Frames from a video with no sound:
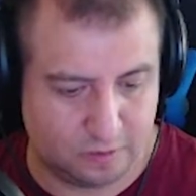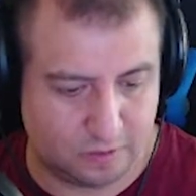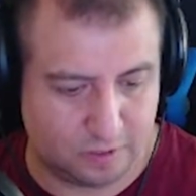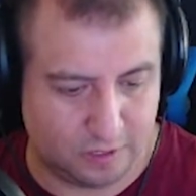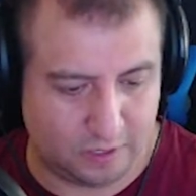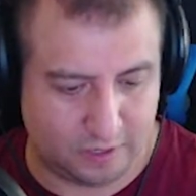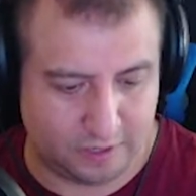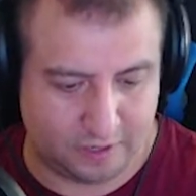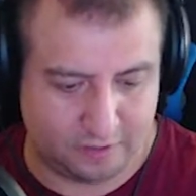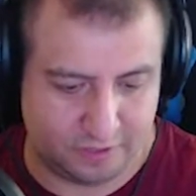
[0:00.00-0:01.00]
And
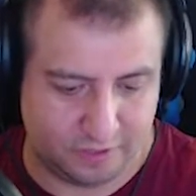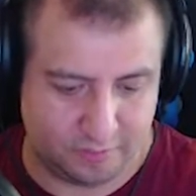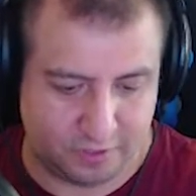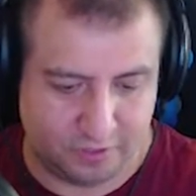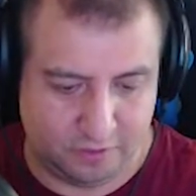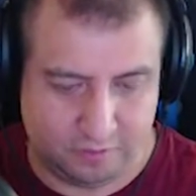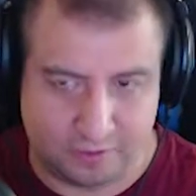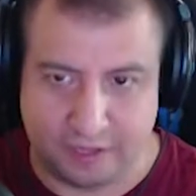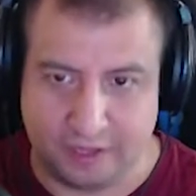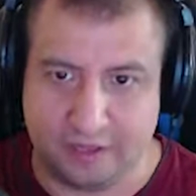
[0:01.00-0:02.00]
I think I'm going to use
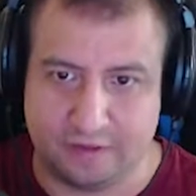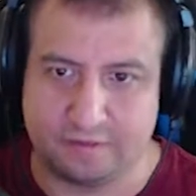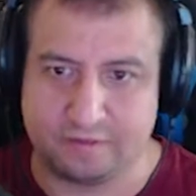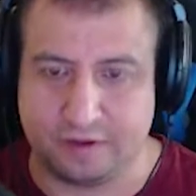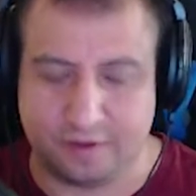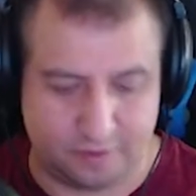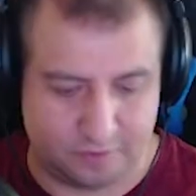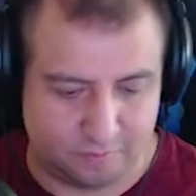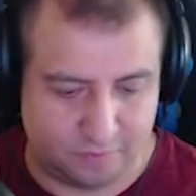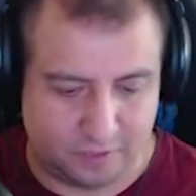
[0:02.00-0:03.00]
the end sign.
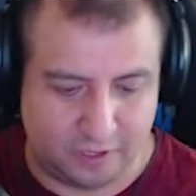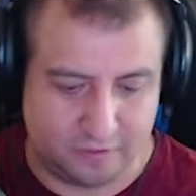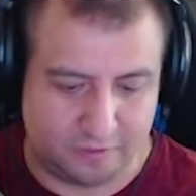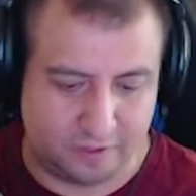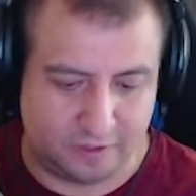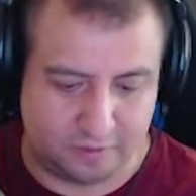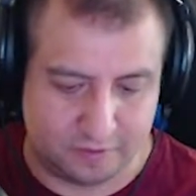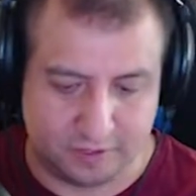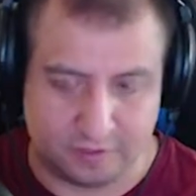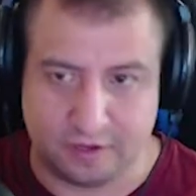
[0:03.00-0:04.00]
Oh, the end sign is
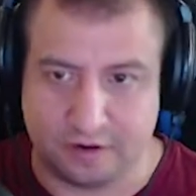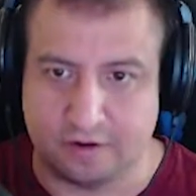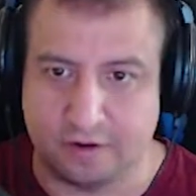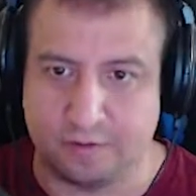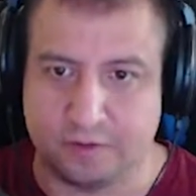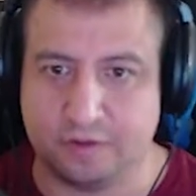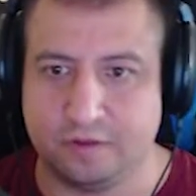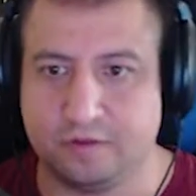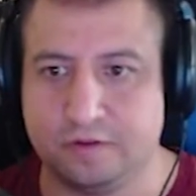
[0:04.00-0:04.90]
not there. How about this?